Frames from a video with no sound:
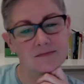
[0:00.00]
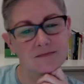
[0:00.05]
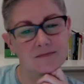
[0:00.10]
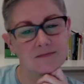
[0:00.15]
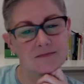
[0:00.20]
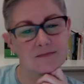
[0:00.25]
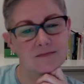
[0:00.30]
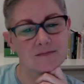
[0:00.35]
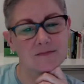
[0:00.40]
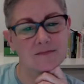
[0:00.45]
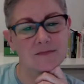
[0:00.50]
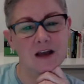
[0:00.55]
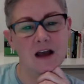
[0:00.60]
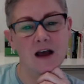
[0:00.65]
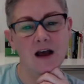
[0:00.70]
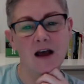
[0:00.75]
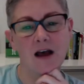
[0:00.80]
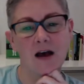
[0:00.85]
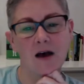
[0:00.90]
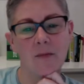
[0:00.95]
Hmm.
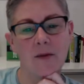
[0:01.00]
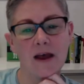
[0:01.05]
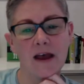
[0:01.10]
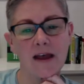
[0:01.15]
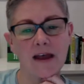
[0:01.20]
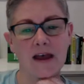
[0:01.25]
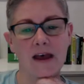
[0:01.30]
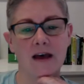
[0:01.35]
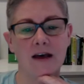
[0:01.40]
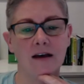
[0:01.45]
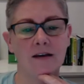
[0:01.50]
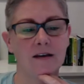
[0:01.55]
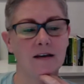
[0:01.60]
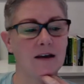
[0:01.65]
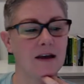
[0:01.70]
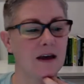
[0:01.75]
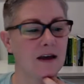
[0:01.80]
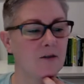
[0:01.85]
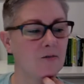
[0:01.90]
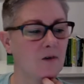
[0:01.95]
Um, hey, Ed.
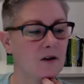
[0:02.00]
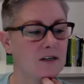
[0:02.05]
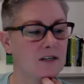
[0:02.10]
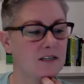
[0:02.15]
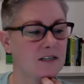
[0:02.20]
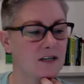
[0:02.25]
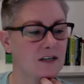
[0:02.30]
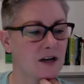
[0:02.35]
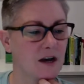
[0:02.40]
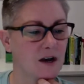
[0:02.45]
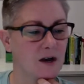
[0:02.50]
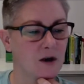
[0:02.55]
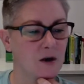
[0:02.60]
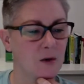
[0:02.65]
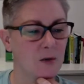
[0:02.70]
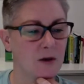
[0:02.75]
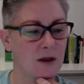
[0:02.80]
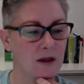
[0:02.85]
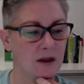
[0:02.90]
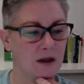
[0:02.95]
Ed wants to
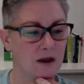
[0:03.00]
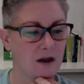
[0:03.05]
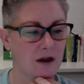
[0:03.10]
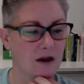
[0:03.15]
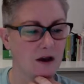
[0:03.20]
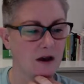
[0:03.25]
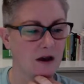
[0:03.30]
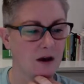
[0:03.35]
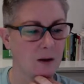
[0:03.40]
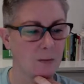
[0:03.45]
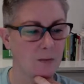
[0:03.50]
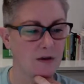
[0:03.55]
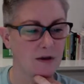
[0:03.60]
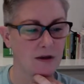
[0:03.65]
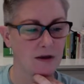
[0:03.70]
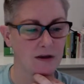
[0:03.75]
know um,